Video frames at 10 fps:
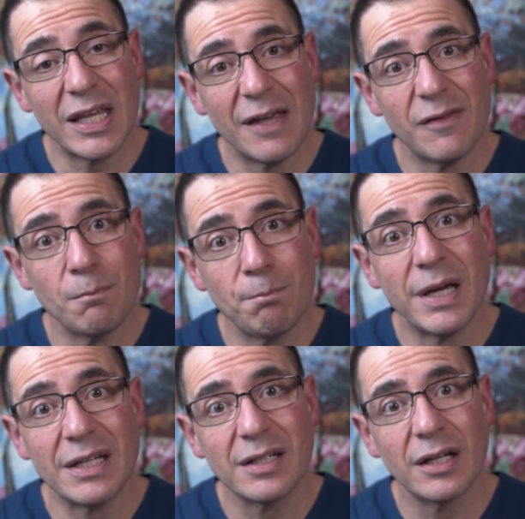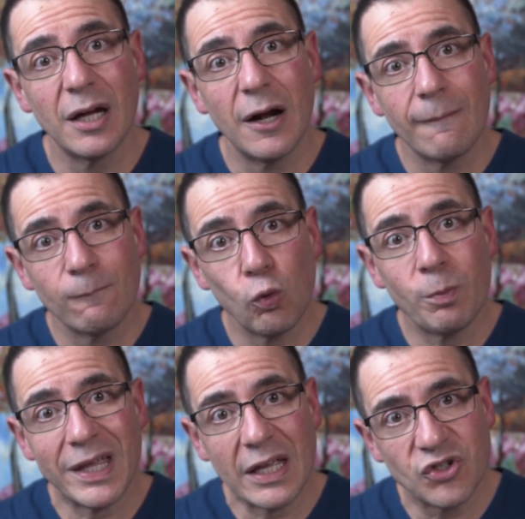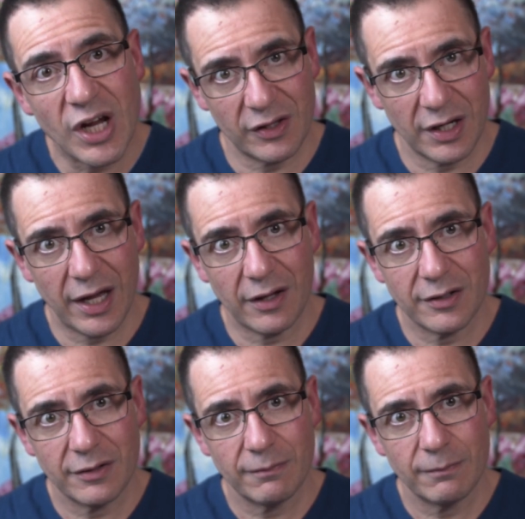given beat will be ejected out.